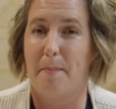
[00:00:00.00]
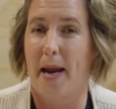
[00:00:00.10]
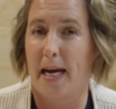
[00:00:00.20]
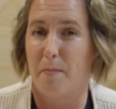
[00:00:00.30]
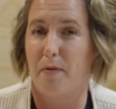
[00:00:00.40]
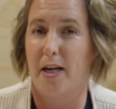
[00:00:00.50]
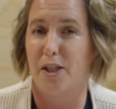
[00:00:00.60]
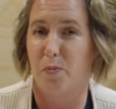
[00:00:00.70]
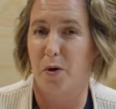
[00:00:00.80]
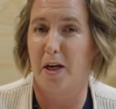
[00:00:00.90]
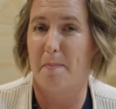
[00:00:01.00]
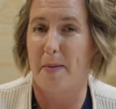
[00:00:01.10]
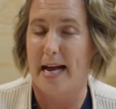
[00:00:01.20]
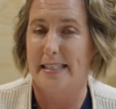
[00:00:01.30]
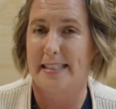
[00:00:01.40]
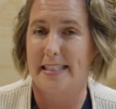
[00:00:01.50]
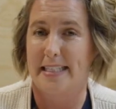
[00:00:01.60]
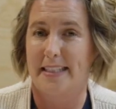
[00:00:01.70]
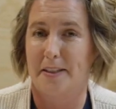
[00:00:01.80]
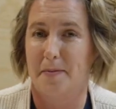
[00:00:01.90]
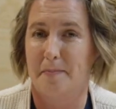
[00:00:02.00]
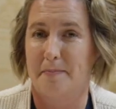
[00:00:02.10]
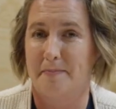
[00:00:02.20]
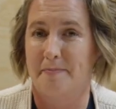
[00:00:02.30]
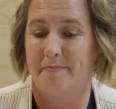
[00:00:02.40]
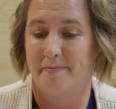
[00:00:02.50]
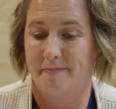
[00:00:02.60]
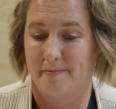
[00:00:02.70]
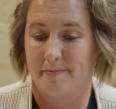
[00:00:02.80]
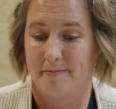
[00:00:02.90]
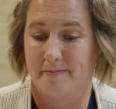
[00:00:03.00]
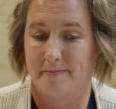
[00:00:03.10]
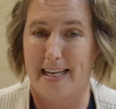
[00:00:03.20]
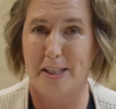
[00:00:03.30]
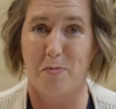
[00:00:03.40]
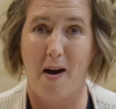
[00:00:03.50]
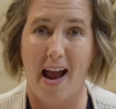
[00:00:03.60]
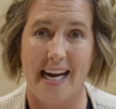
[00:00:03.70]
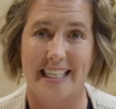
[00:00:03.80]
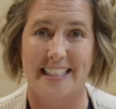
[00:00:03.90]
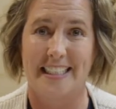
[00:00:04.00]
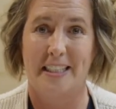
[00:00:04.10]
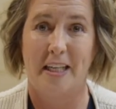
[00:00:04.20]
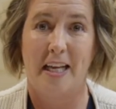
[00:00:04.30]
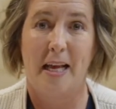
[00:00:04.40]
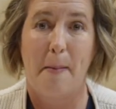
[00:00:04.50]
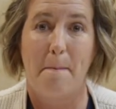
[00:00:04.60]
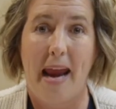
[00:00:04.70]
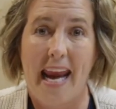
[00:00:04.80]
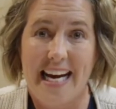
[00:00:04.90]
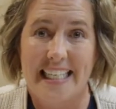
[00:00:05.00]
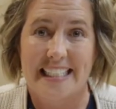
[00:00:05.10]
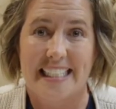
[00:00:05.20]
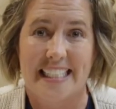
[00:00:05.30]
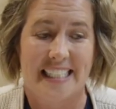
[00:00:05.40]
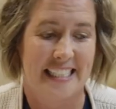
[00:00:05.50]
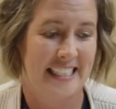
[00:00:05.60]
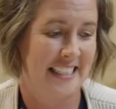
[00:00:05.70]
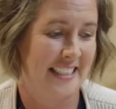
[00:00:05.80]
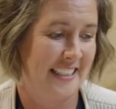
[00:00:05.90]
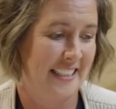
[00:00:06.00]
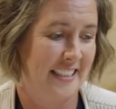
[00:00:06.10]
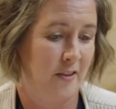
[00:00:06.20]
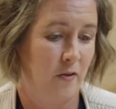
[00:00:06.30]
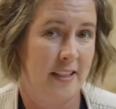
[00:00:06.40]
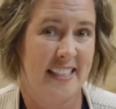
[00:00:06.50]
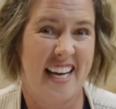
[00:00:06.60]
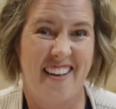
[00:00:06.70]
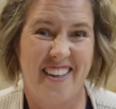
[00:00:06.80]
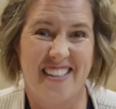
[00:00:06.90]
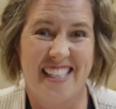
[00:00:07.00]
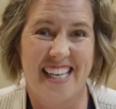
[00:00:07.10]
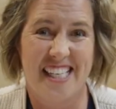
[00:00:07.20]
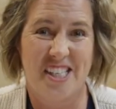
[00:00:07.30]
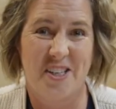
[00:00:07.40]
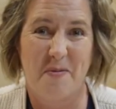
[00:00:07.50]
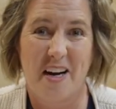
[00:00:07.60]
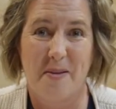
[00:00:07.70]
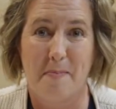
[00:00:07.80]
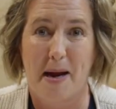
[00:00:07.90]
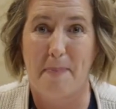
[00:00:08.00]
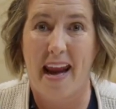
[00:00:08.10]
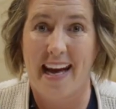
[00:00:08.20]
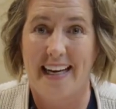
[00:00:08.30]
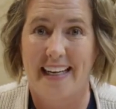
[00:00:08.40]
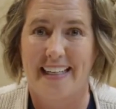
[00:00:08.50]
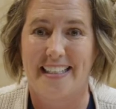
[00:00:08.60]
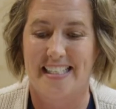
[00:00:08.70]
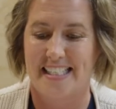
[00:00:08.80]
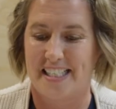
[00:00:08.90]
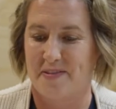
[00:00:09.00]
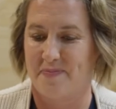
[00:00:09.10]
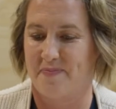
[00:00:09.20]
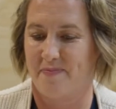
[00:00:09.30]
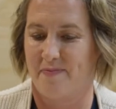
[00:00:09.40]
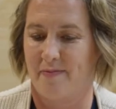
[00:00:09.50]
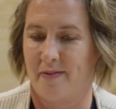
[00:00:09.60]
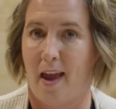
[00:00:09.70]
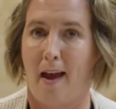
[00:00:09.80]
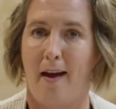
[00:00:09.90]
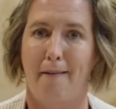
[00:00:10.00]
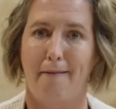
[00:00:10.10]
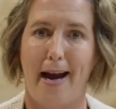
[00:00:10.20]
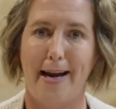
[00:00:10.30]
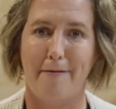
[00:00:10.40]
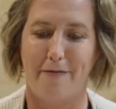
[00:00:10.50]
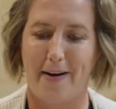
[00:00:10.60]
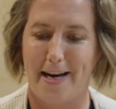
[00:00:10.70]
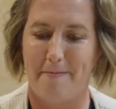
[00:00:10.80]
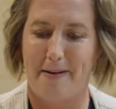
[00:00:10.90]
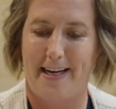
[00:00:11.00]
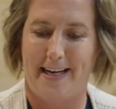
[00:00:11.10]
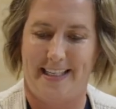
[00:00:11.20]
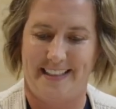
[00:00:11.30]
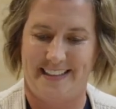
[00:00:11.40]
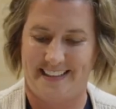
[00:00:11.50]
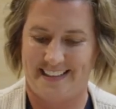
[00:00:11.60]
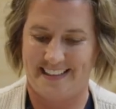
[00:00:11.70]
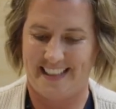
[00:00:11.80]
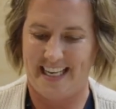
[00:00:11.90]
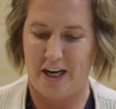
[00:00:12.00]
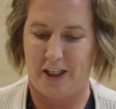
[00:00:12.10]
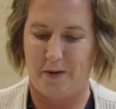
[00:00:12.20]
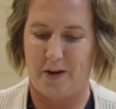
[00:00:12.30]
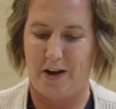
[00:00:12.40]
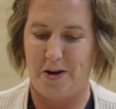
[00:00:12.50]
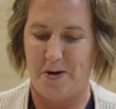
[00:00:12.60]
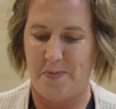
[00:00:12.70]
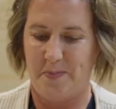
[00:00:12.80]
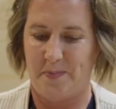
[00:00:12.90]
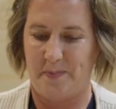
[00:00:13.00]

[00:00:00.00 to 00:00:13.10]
paintbrush work best? That's right, paint. Tell your teacher where my paint is. Right in front of me. There you go.